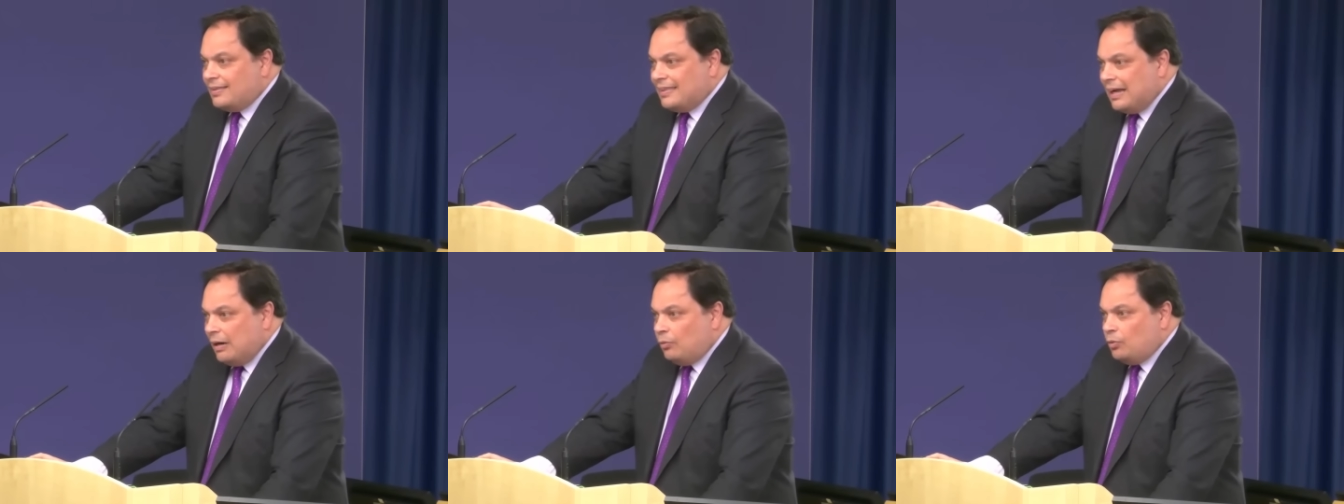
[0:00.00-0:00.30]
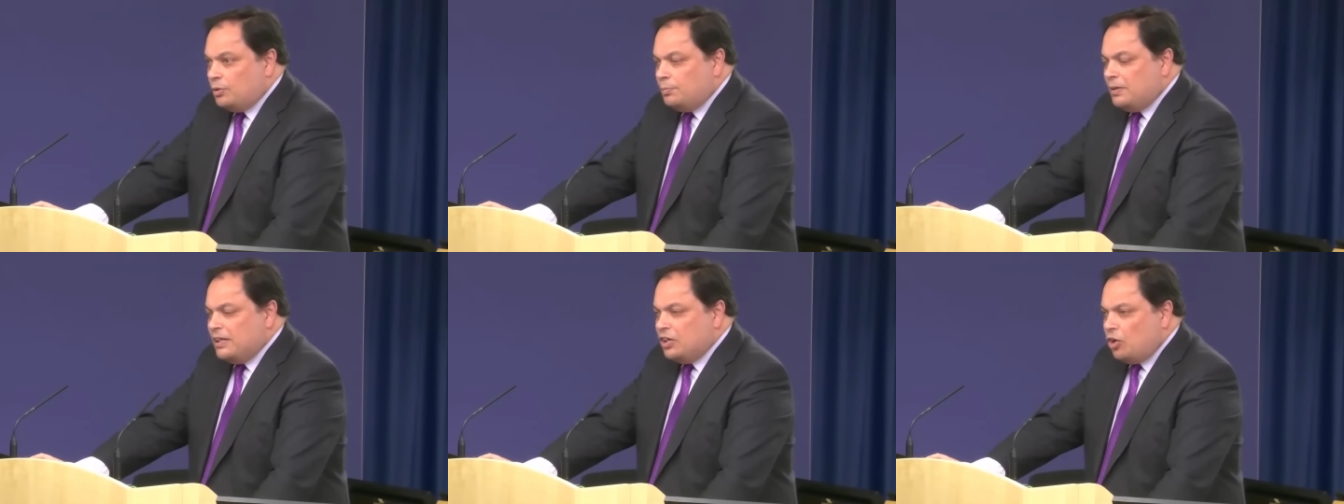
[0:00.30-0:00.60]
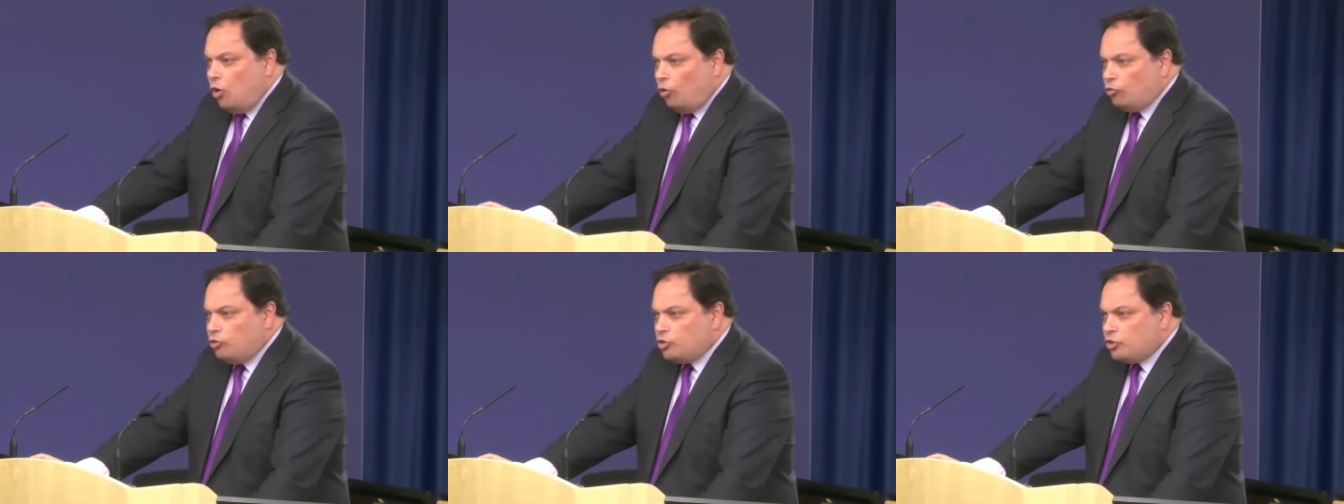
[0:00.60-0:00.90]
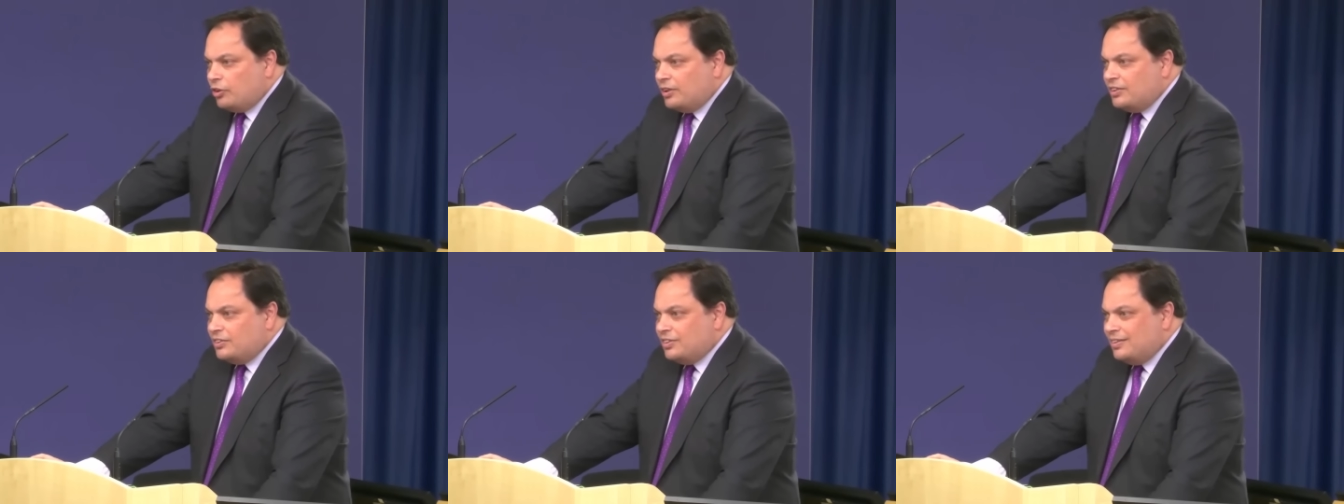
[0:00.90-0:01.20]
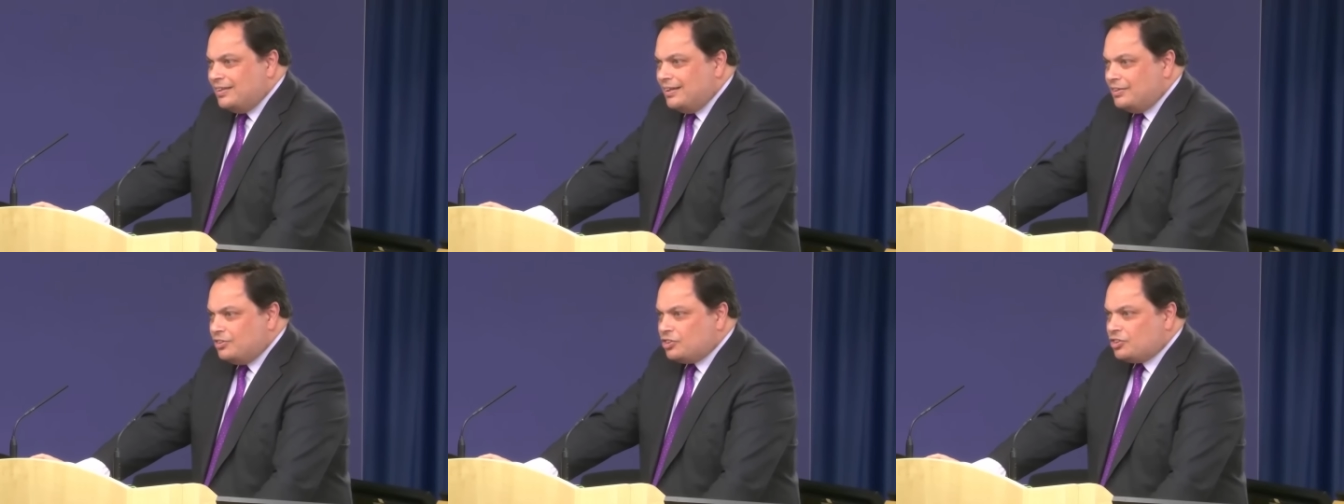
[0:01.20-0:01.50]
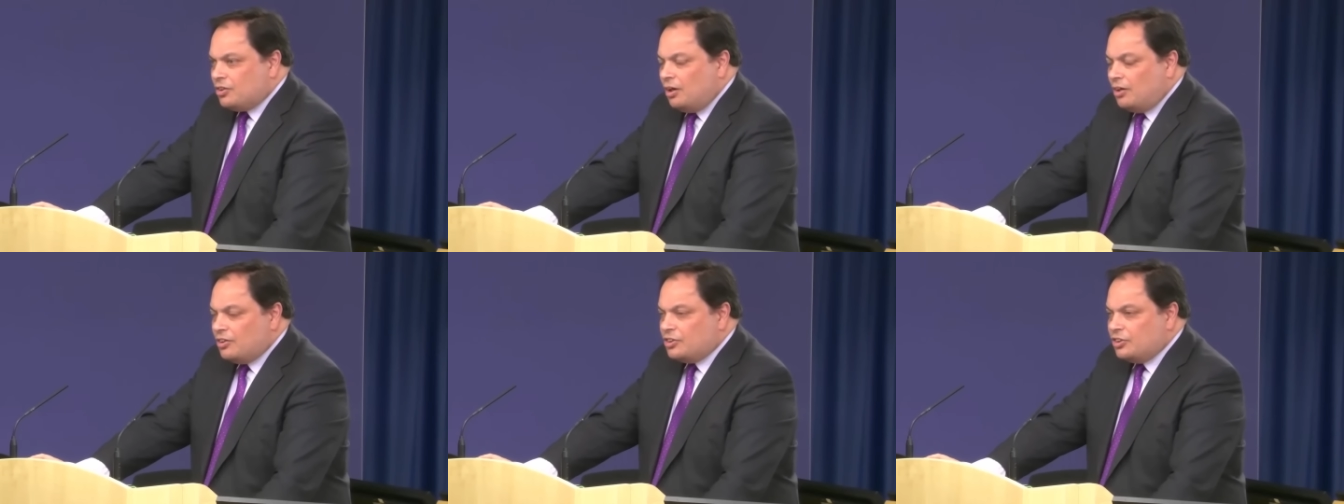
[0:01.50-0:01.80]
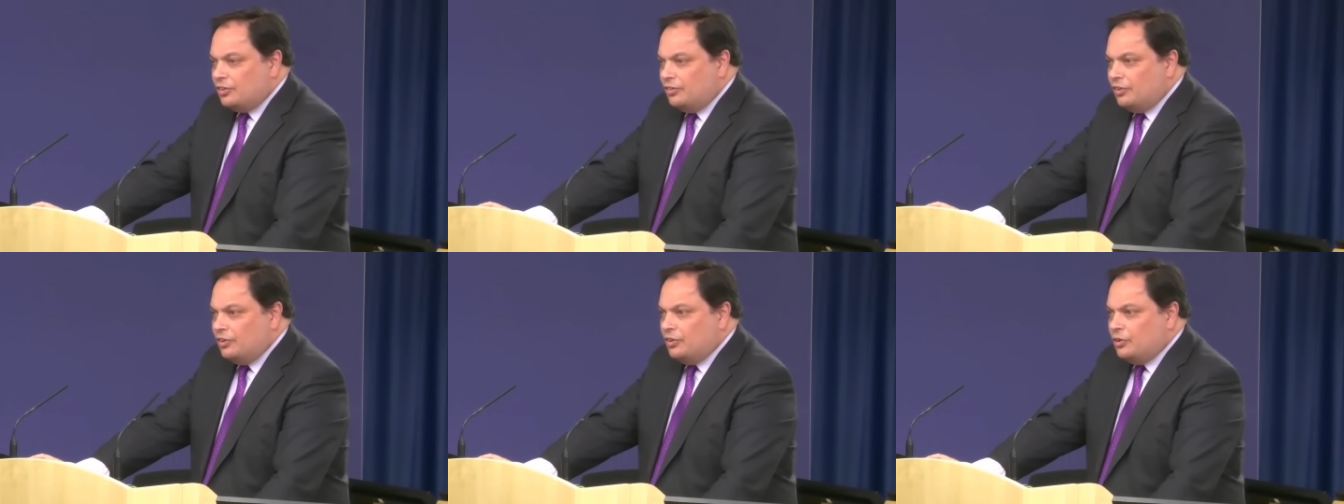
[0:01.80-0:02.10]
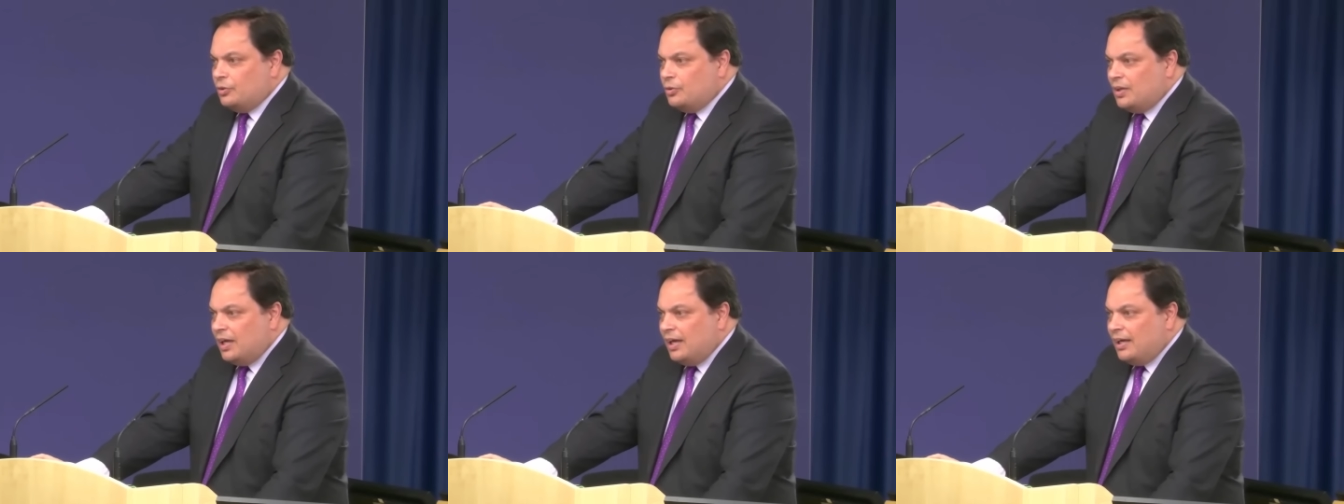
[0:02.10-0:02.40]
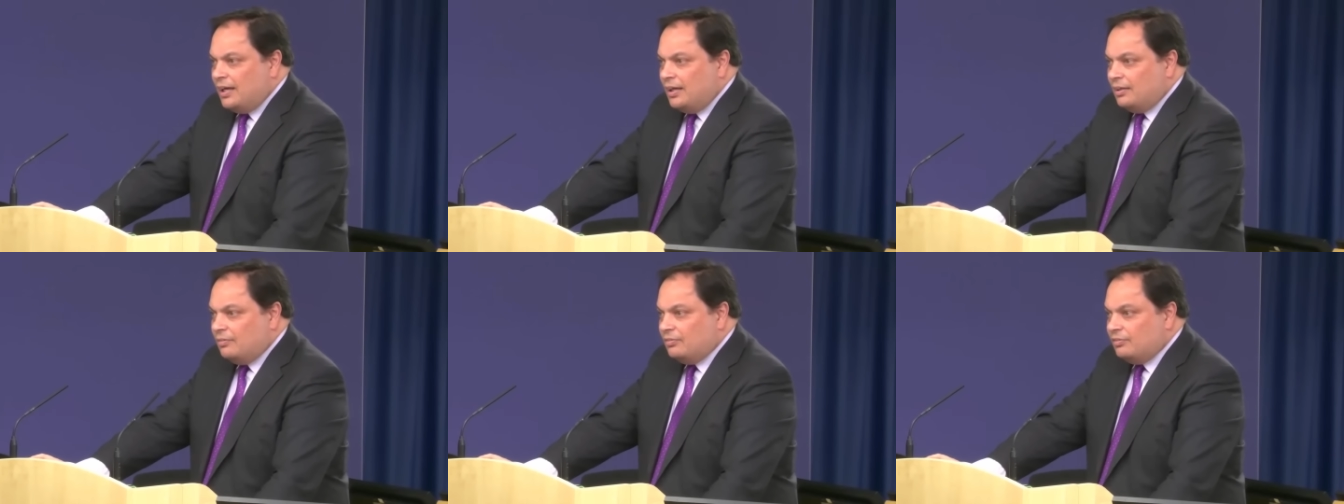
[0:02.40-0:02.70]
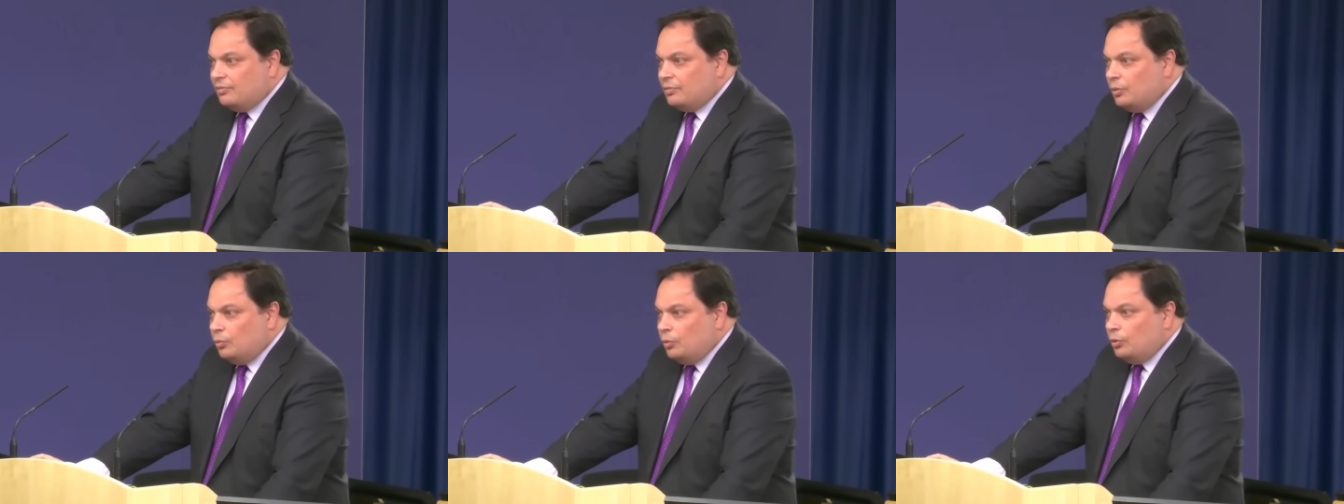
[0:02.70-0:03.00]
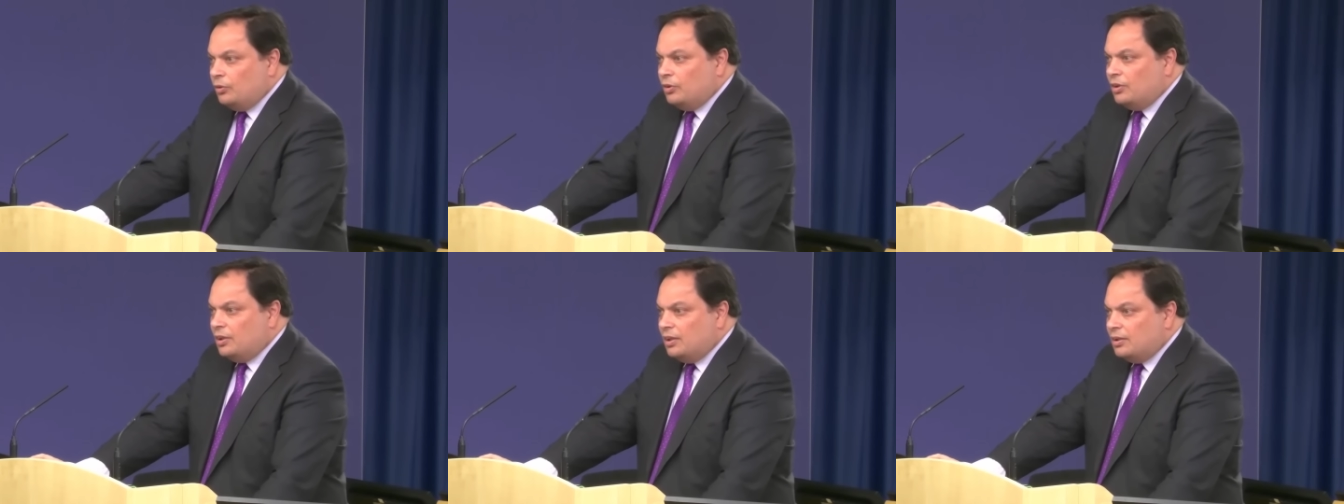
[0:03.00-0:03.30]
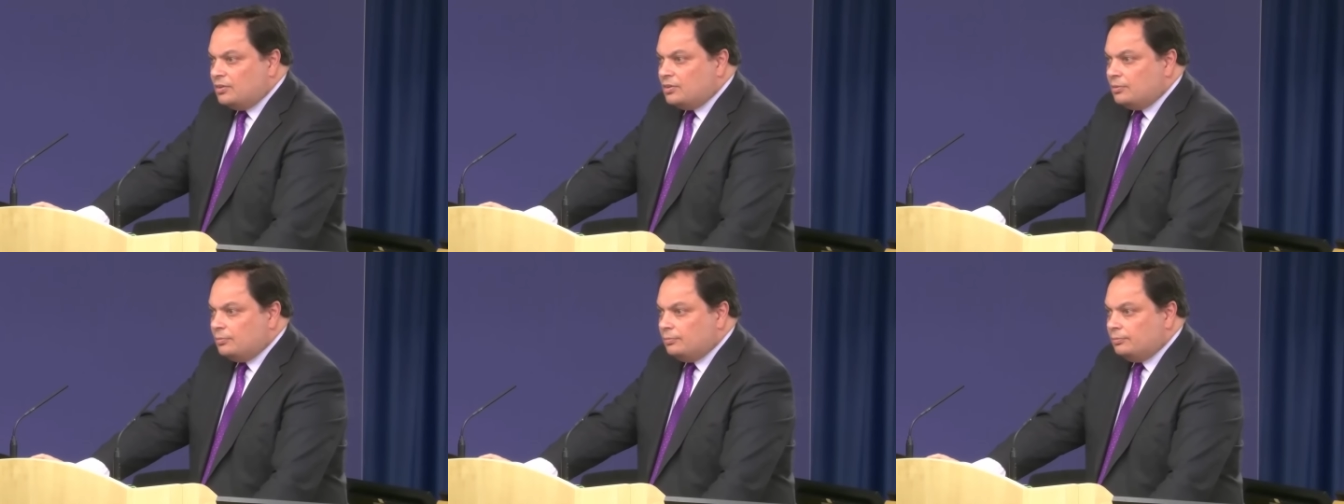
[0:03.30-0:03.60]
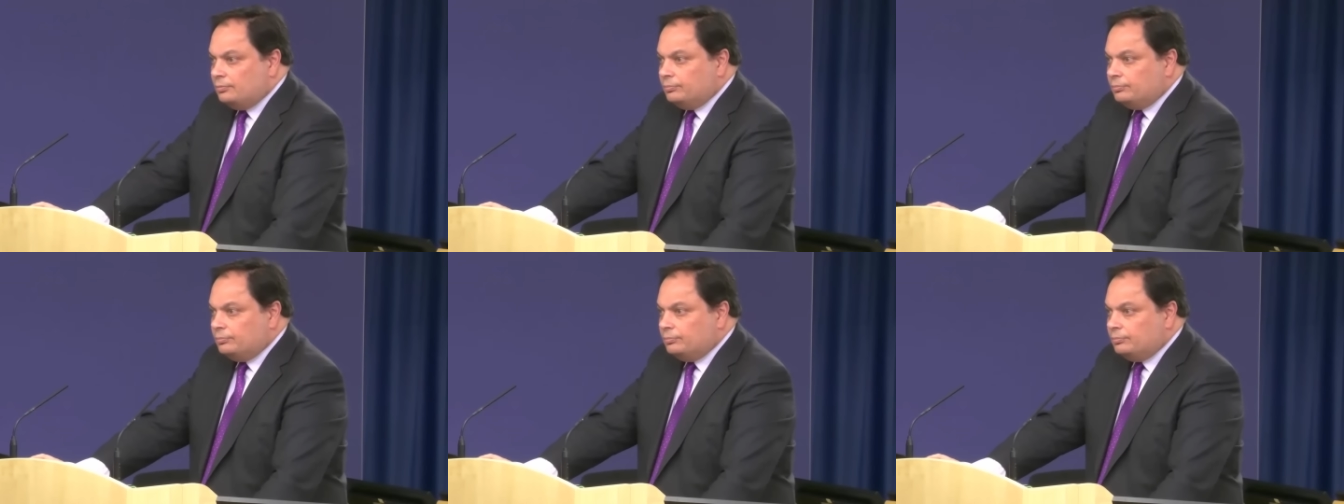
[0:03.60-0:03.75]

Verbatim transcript: That would be contrary to the instruction that you gave, wouldn't it?